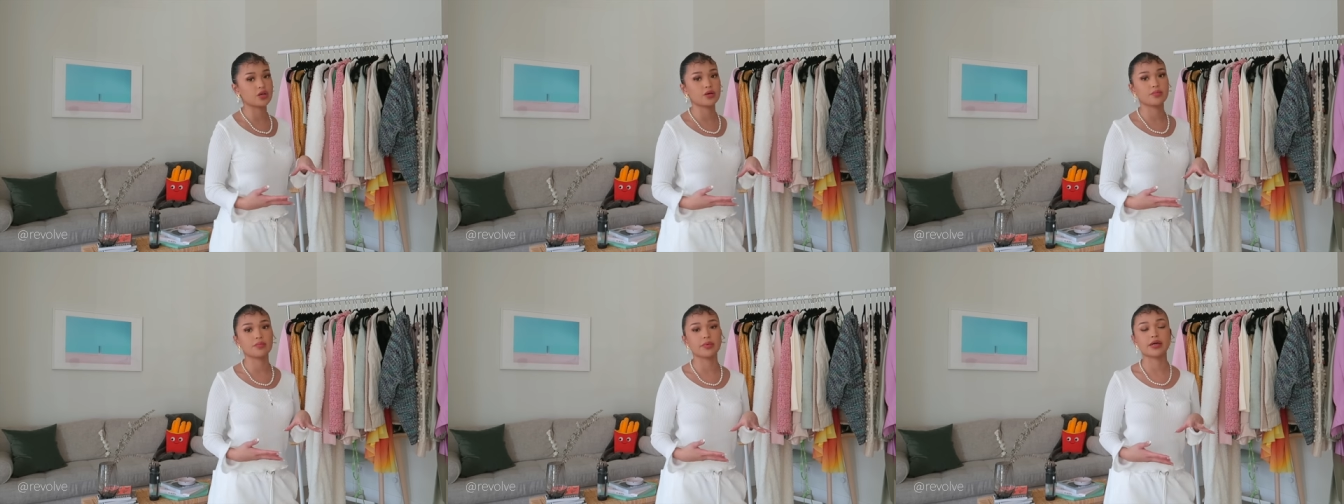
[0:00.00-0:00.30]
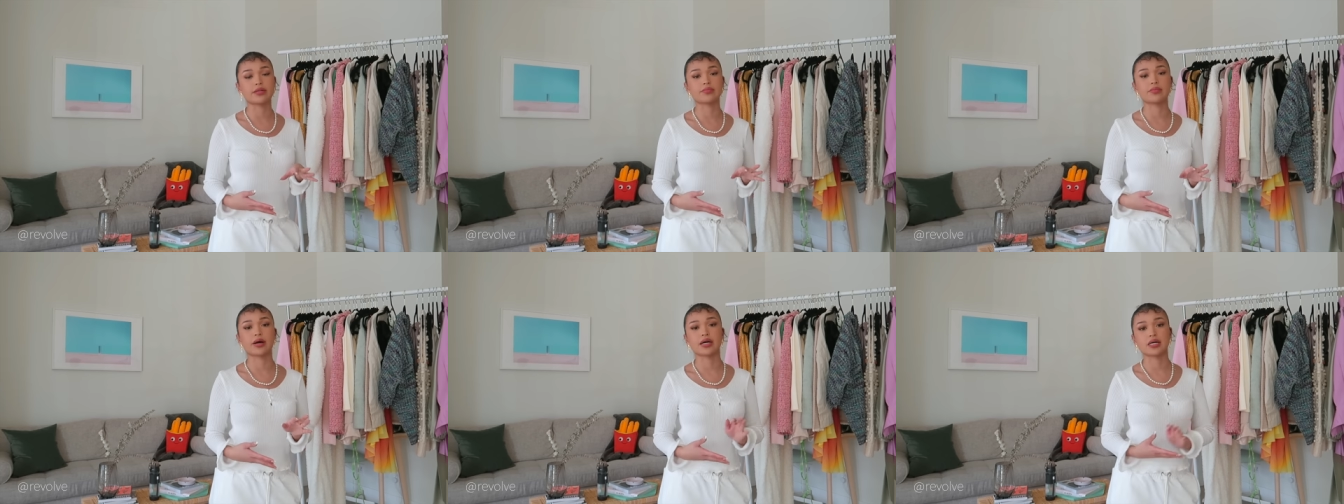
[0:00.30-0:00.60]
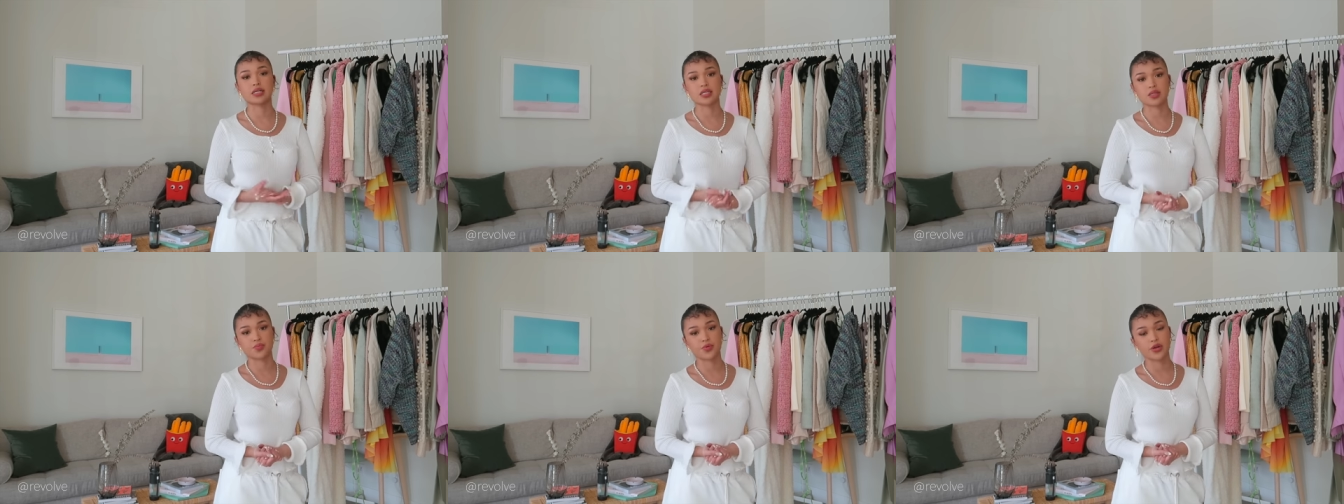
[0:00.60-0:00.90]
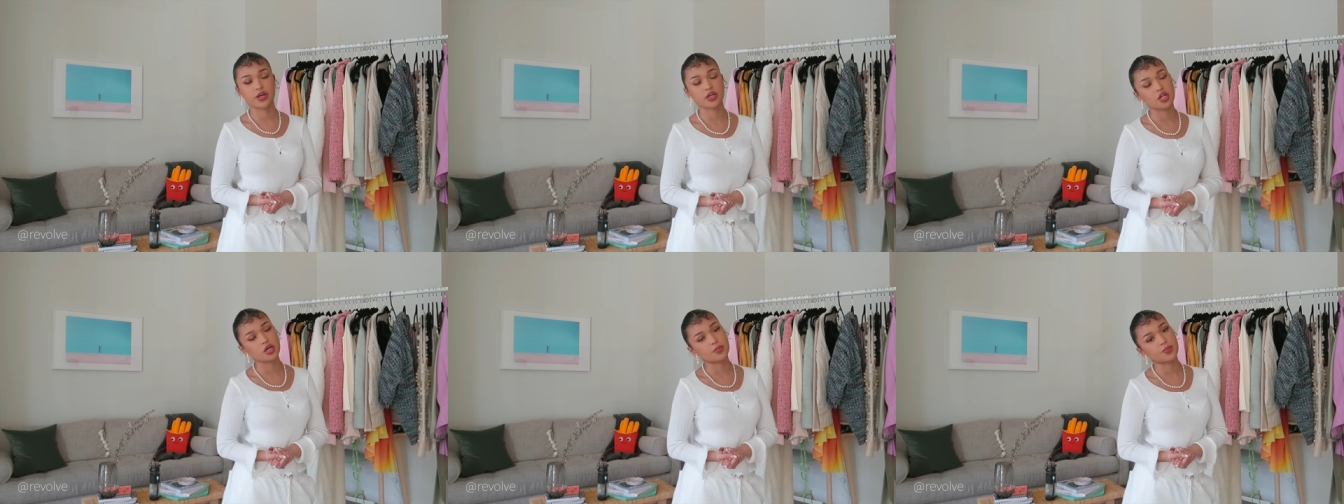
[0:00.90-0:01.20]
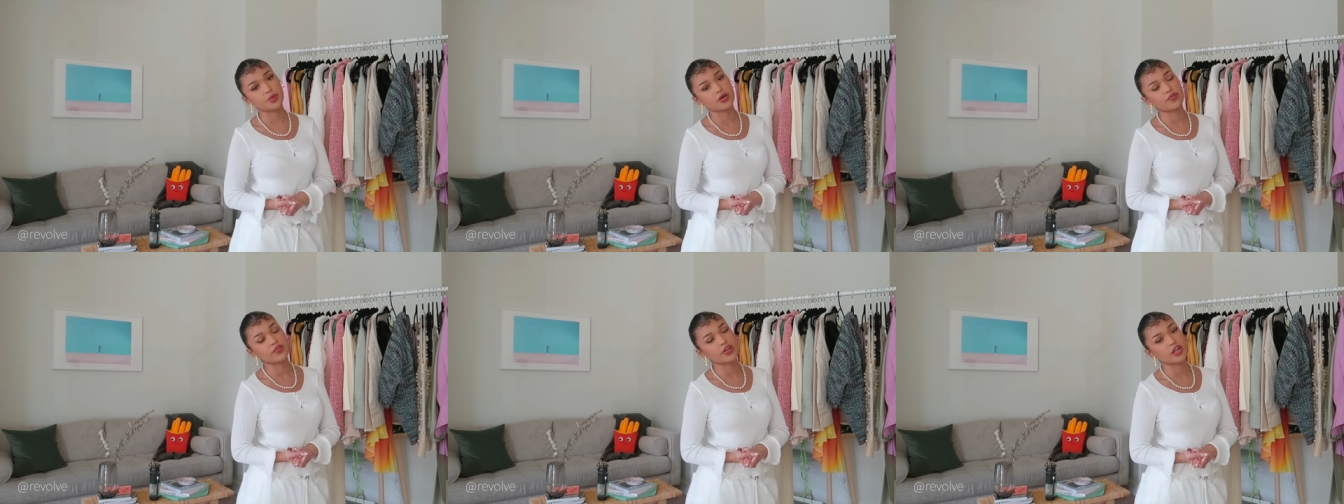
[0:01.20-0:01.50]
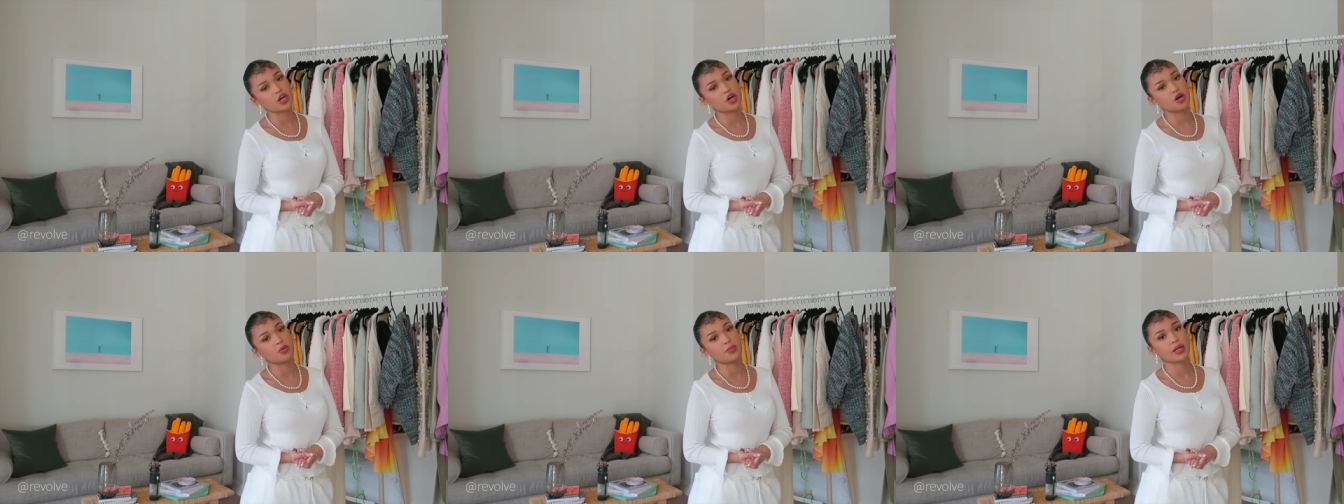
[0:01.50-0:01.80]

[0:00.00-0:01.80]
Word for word: them in my spring lookbook video,